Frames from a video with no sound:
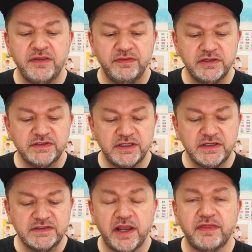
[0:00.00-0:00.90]
This
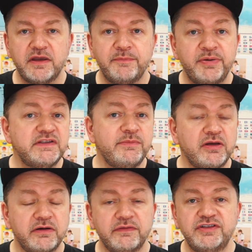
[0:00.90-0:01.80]
is like the epitome
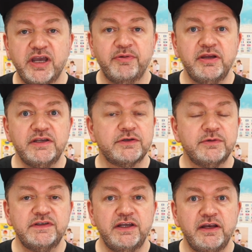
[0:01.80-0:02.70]
of Japanese
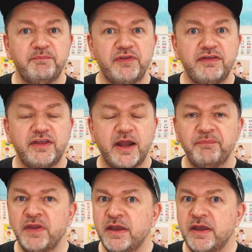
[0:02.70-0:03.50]
cuisine in that